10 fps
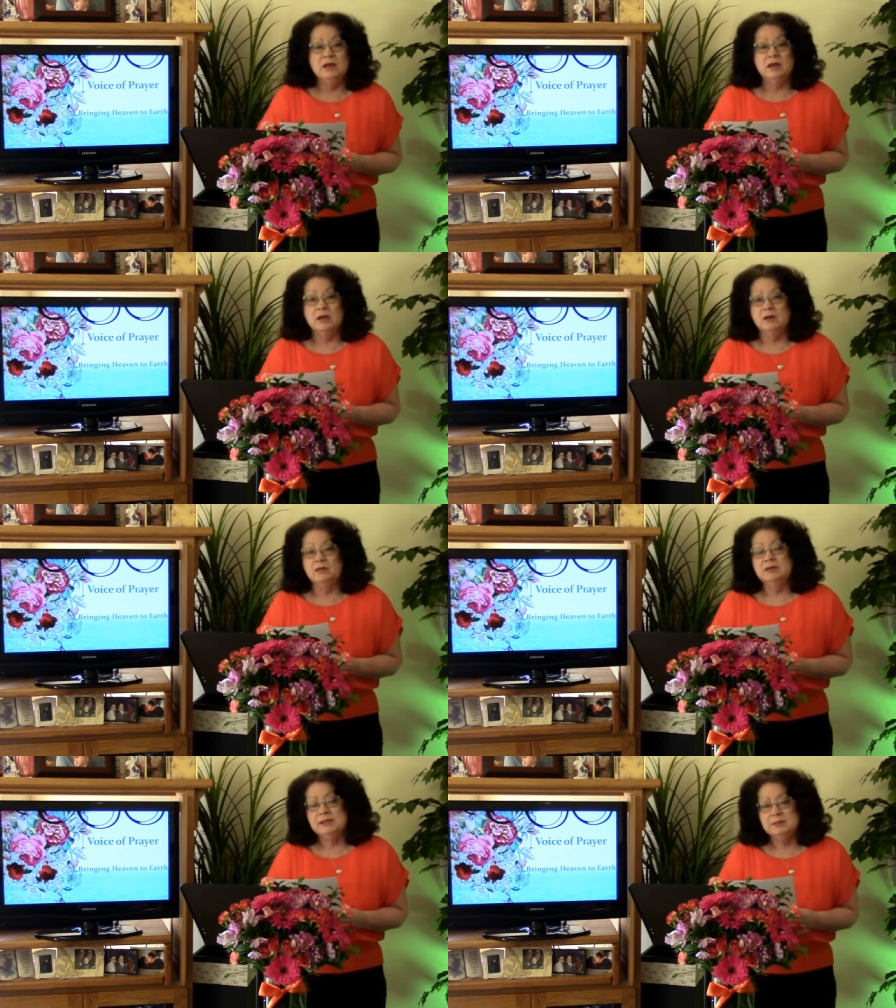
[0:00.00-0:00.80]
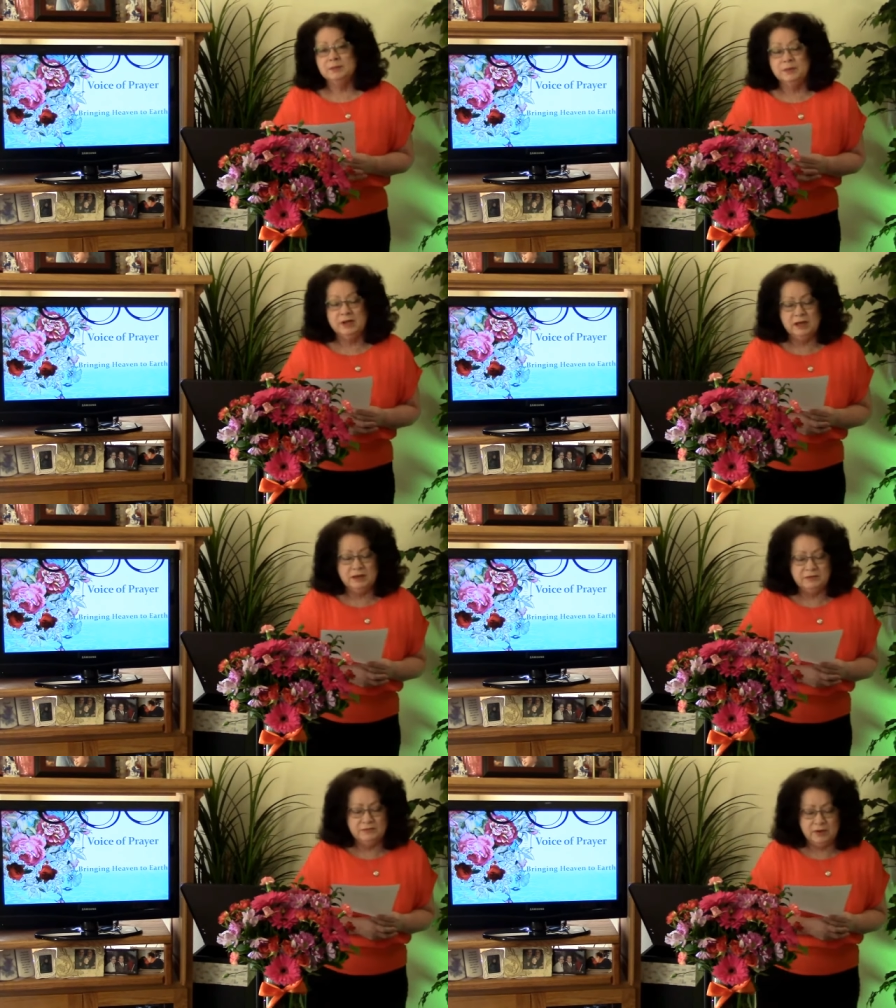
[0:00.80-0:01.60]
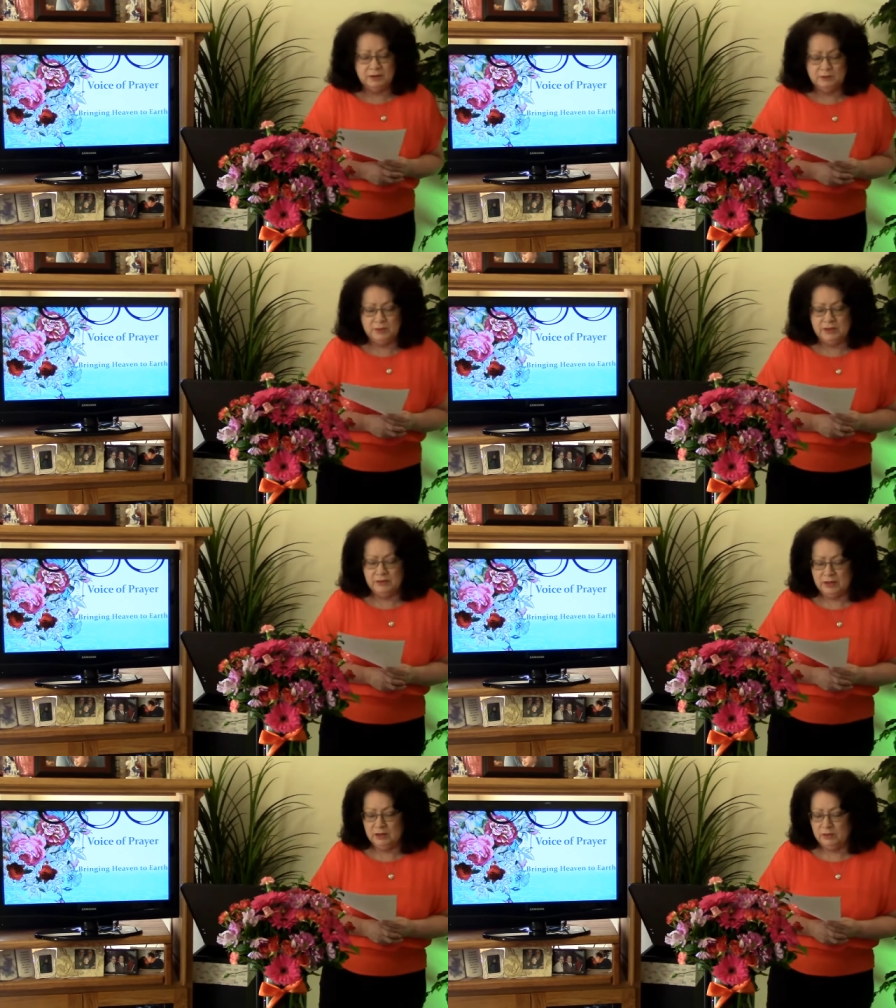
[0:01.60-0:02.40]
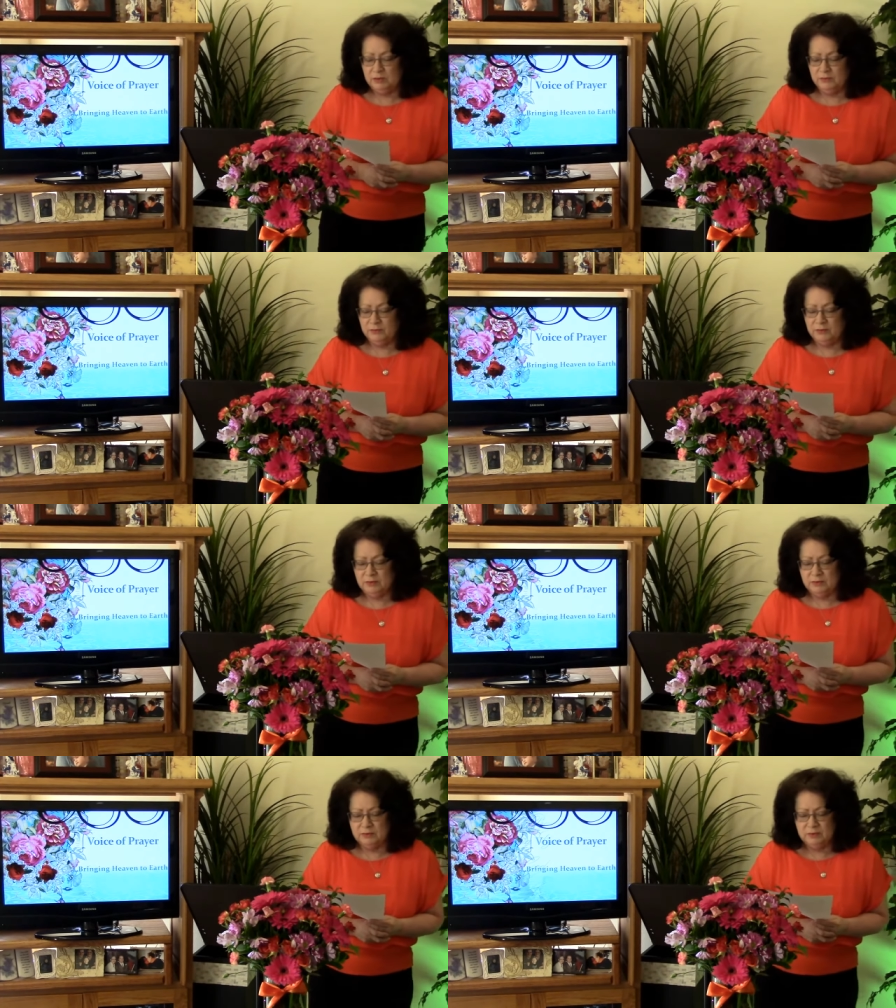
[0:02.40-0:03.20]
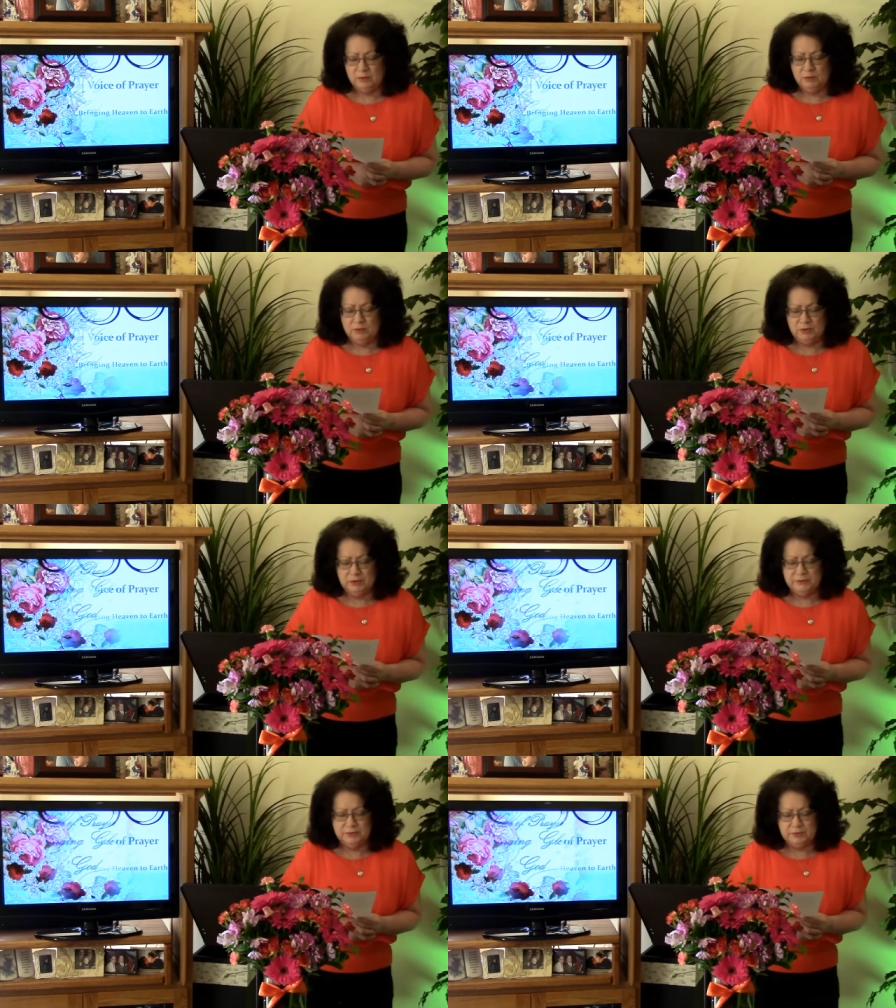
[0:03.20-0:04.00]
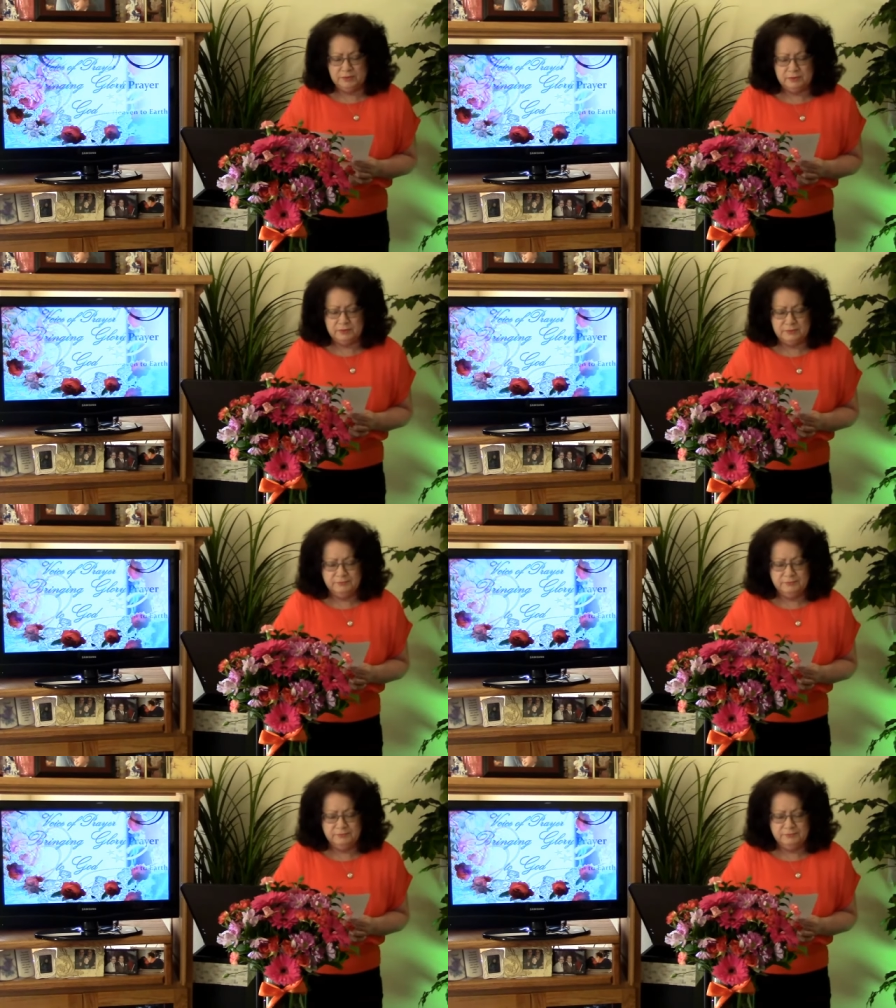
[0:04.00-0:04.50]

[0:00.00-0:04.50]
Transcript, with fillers: Uh, let's pray. Father, we thank you for the word of truth.